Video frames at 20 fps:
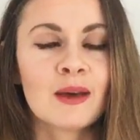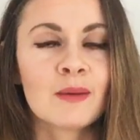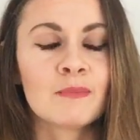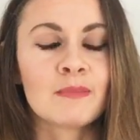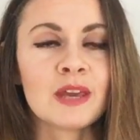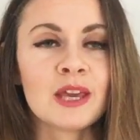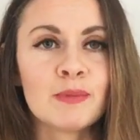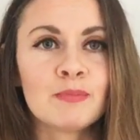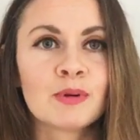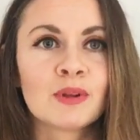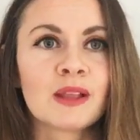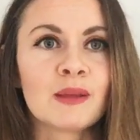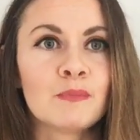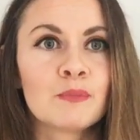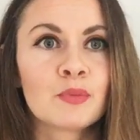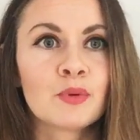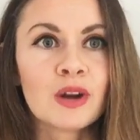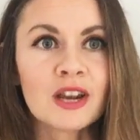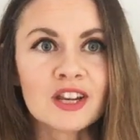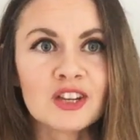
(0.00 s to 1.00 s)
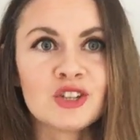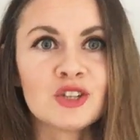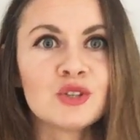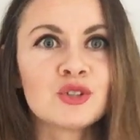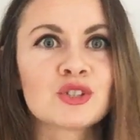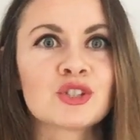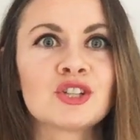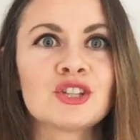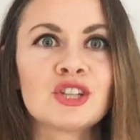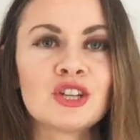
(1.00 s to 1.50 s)
people in Britain
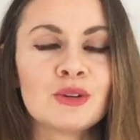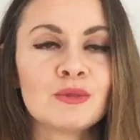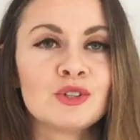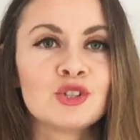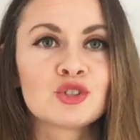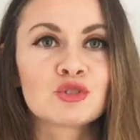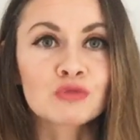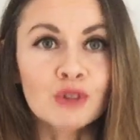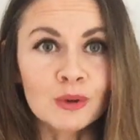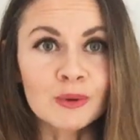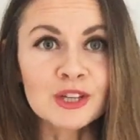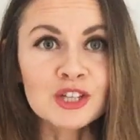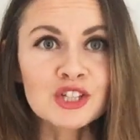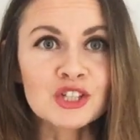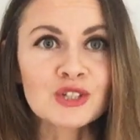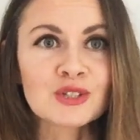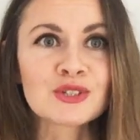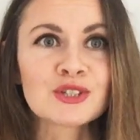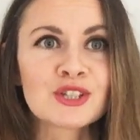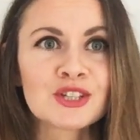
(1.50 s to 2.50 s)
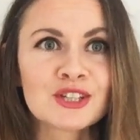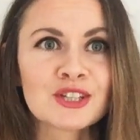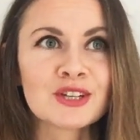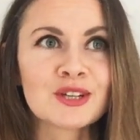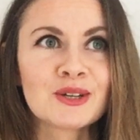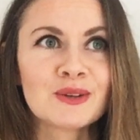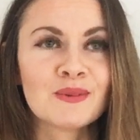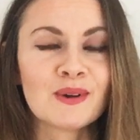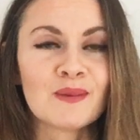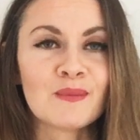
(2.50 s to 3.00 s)
used to do, and Druids used to
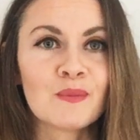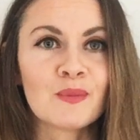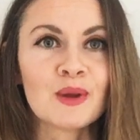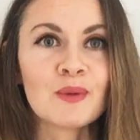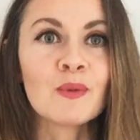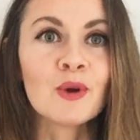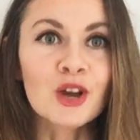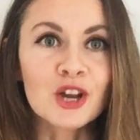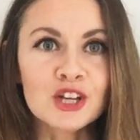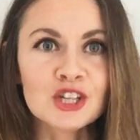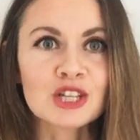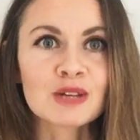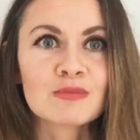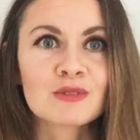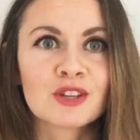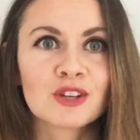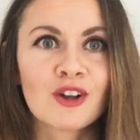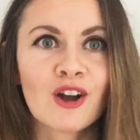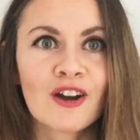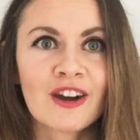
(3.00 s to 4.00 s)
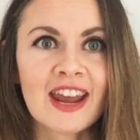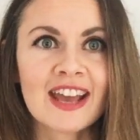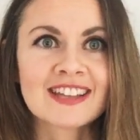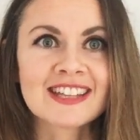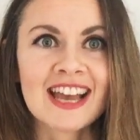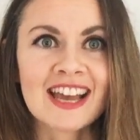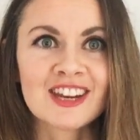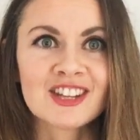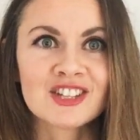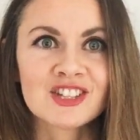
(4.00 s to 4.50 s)
do, and we worship the goddess
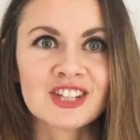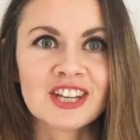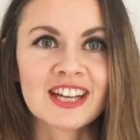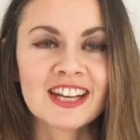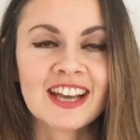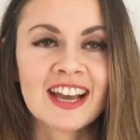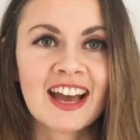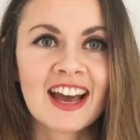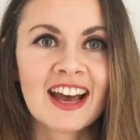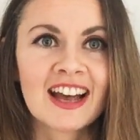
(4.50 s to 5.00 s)
energy.